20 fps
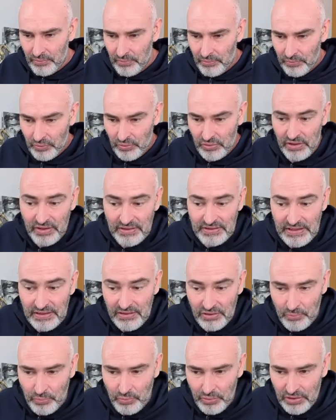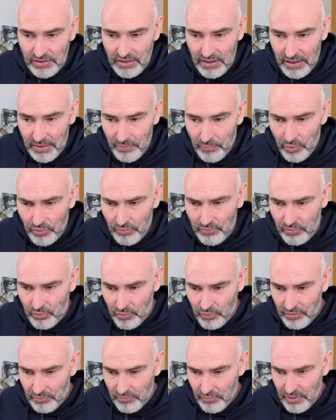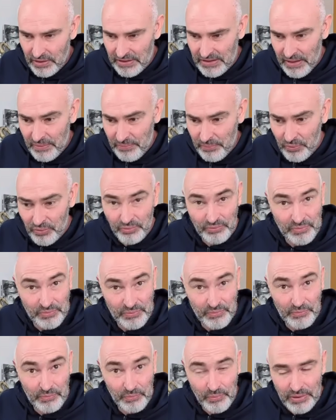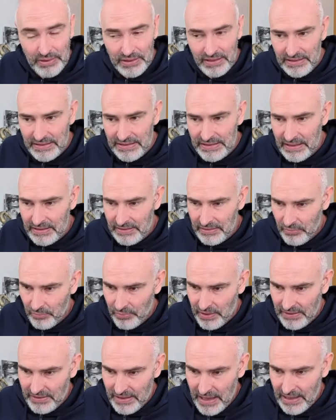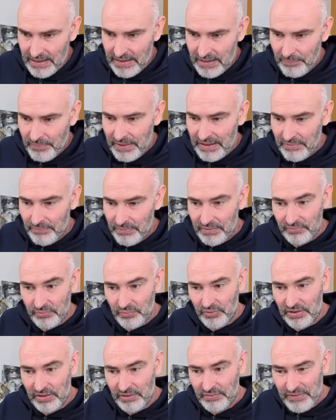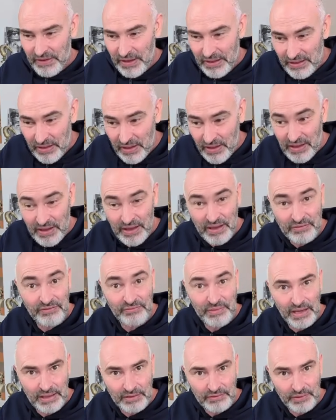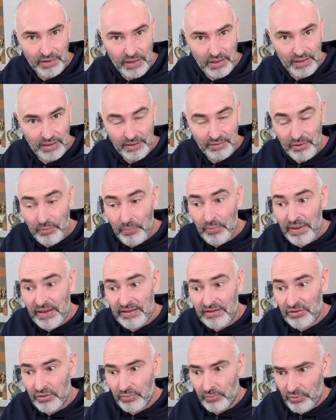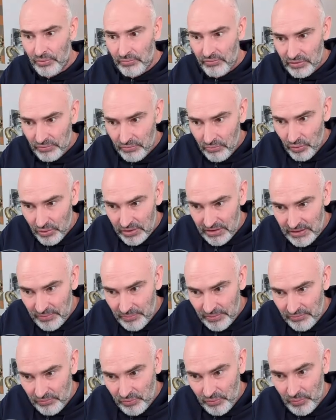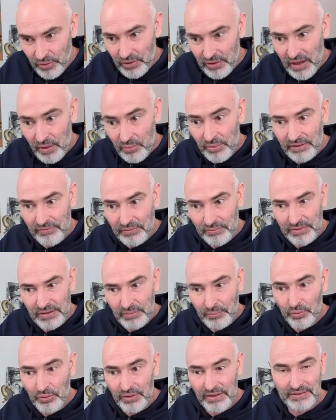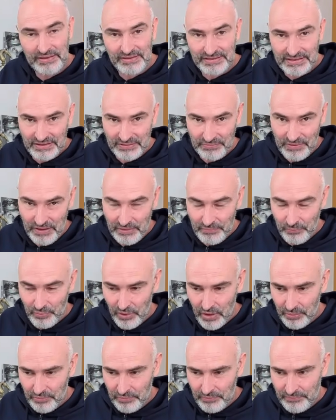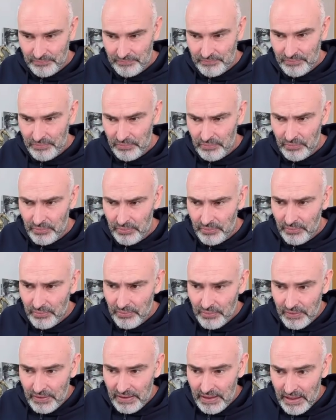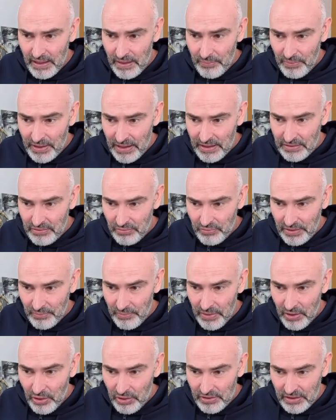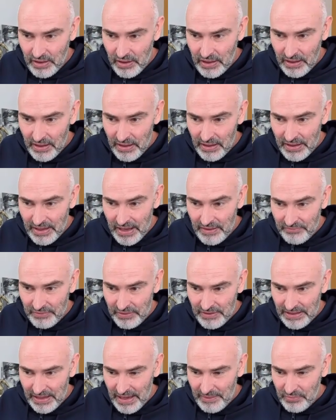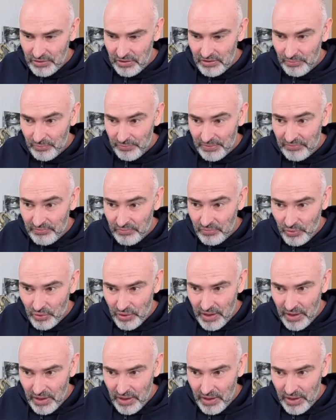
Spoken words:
You just need to push the e-pawn forward, for example. With e6, we attack, he plays b4 to defend. f5, the breakthrough move to force the b4 pawn away from supporting the c5 pawn. He can't play a3 because after the captures on b4,